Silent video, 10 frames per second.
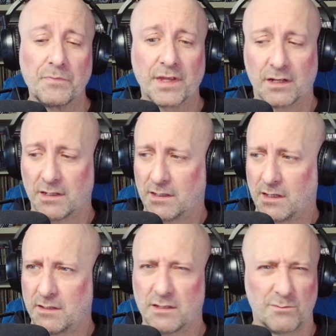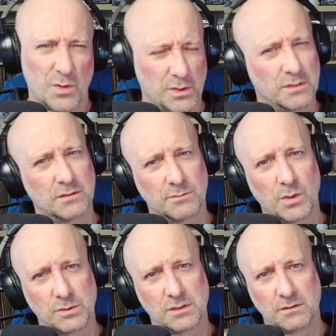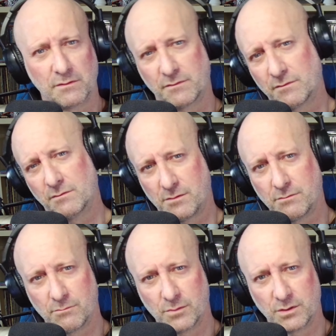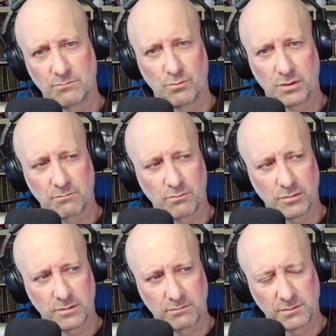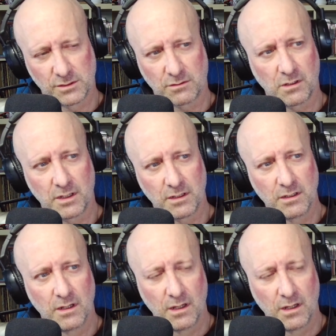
Uh, I think most uh, most of you would would would certainly